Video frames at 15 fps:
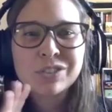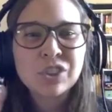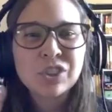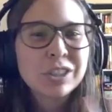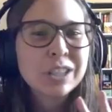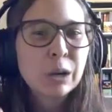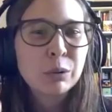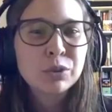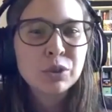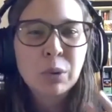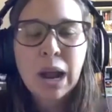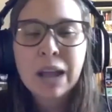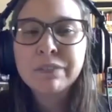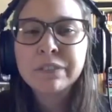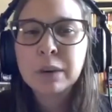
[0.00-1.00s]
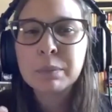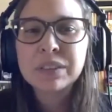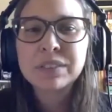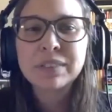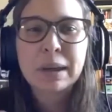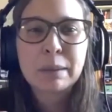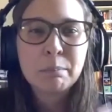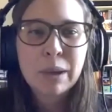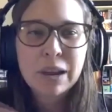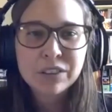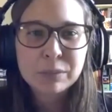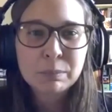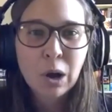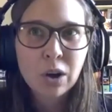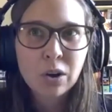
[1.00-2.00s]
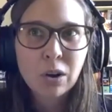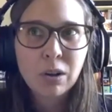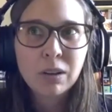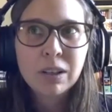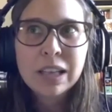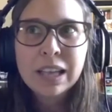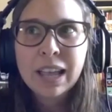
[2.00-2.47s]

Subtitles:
you know, derived from the same base model.